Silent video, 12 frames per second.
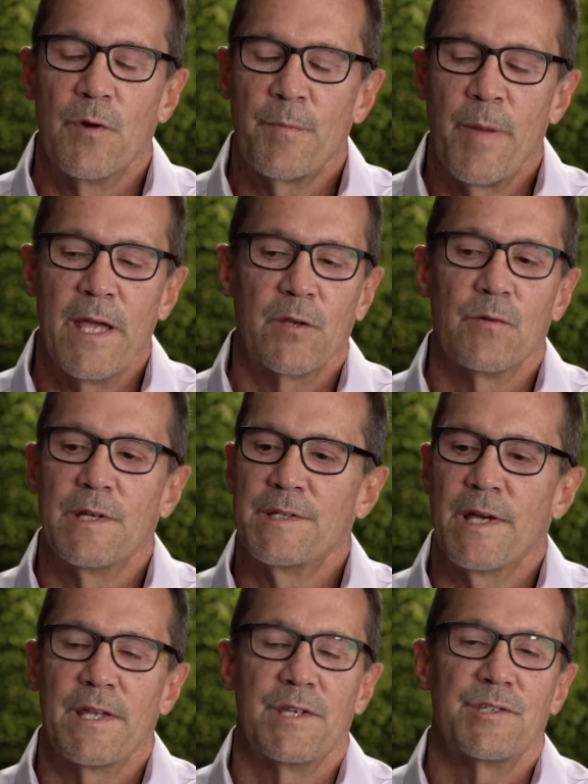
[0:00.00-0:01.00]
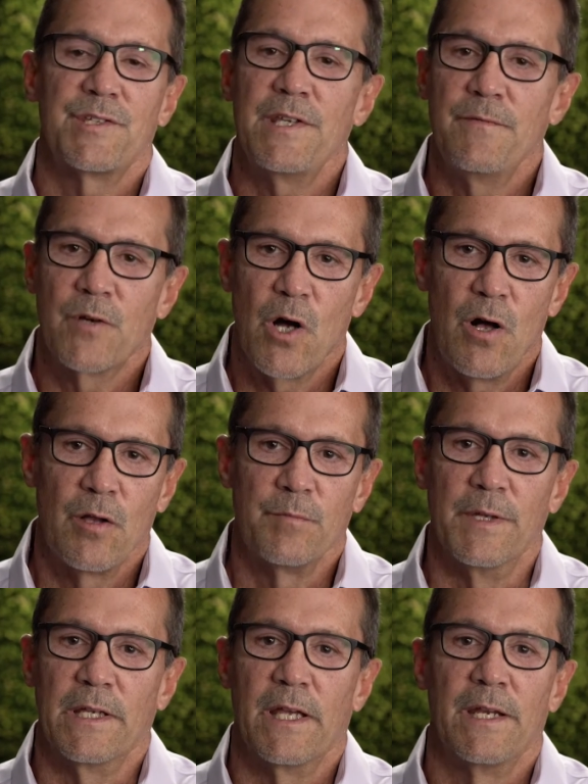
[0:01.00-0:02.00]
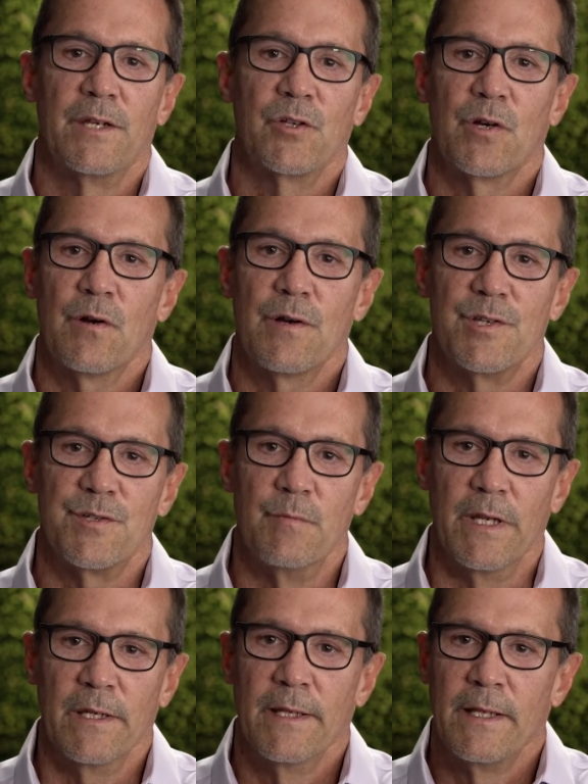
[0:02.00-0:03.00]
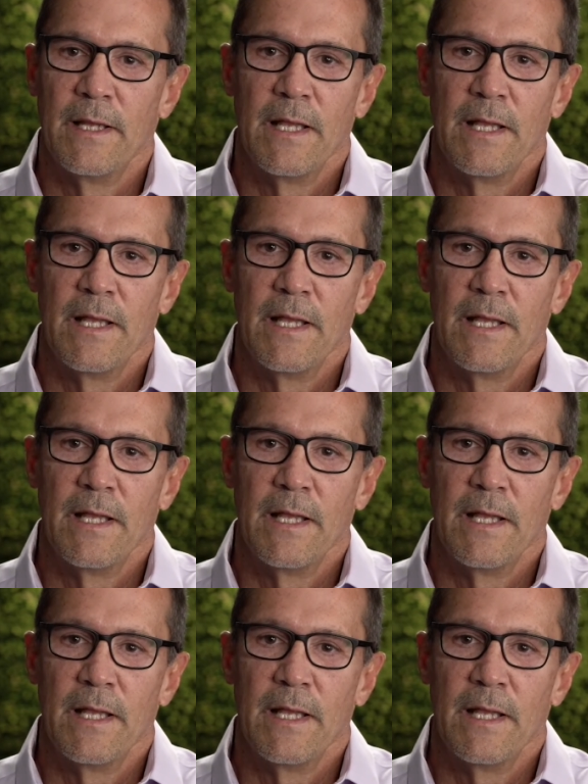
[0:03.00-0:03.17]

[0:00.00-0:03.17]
with pancreatitis, Steve called me and encouraged me.